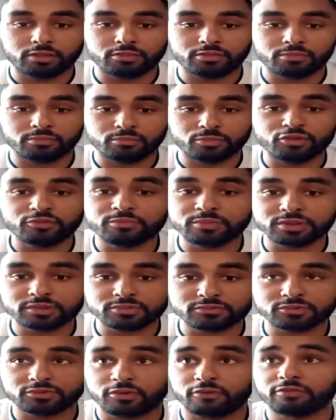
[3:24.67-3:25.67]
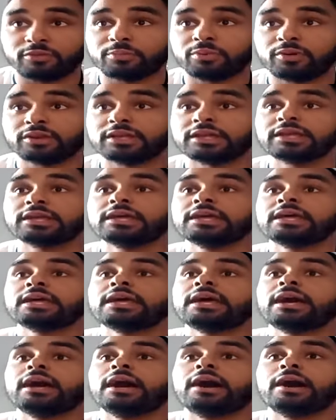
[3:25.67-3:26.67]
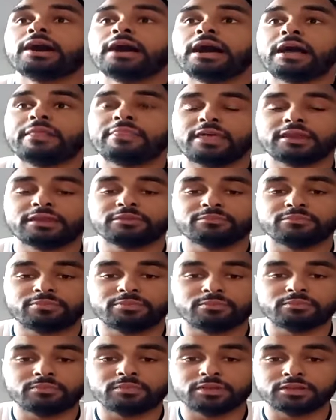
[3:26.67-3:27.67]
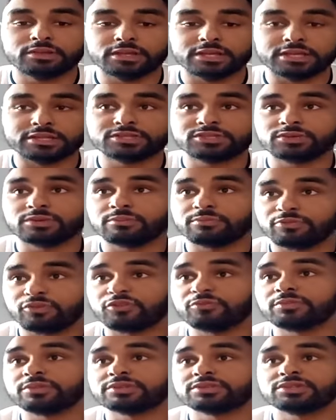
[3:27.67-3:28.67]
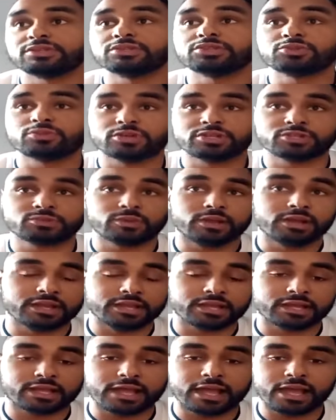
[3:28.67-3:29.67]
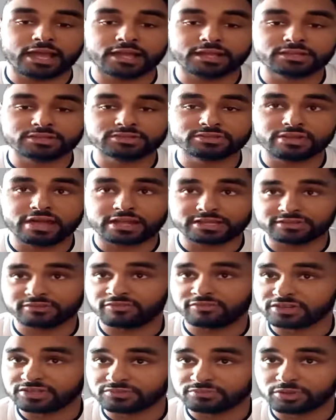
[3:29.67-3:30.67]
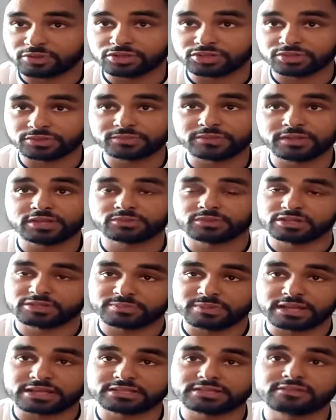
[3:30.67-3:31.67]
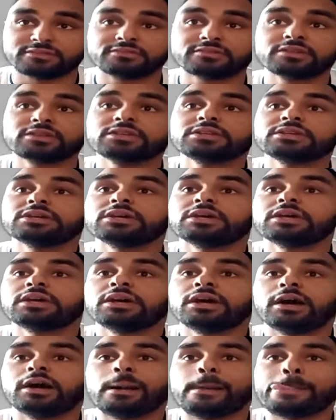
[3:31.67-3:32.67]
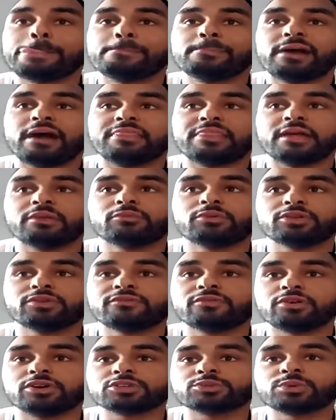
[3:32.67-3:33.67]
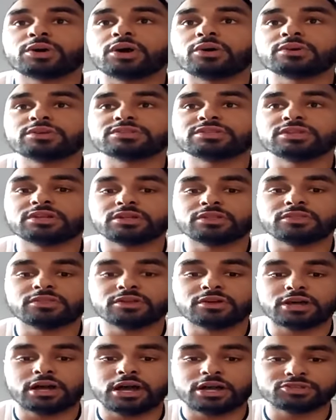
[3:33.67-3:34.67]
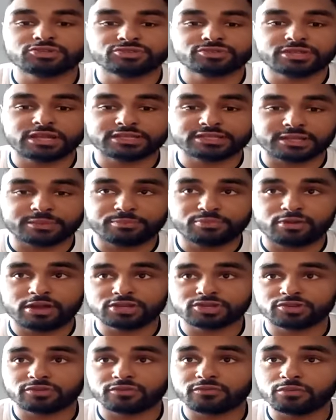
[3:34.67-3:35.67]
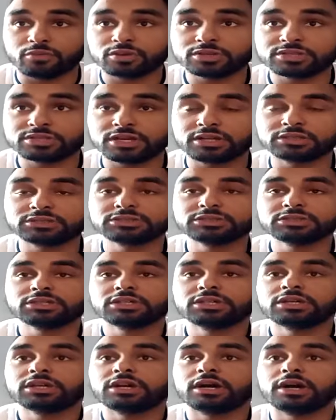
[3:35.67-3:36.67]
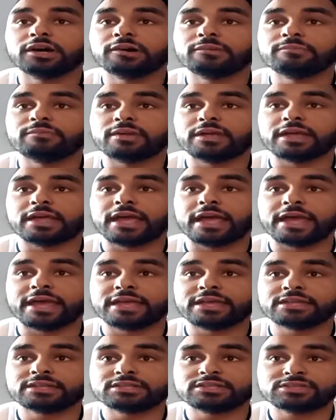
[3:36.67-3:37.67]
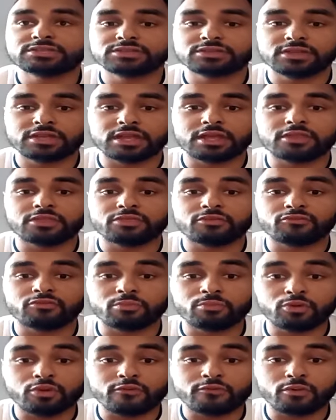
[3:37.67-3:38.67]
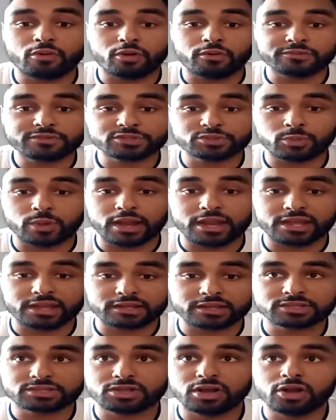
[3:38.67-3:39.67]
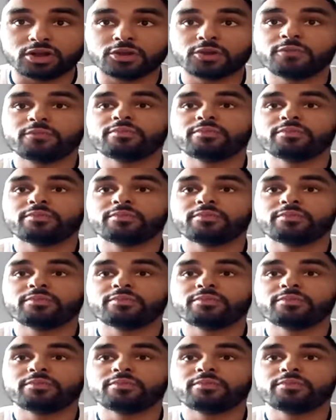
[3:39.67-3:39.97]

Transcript: movement of the body, and then lead to improvements in joint swelling and active range of motion, as well as passive. And then what you've got as well is the hydrostatic pressure of water. It aids in the removal of swelling. So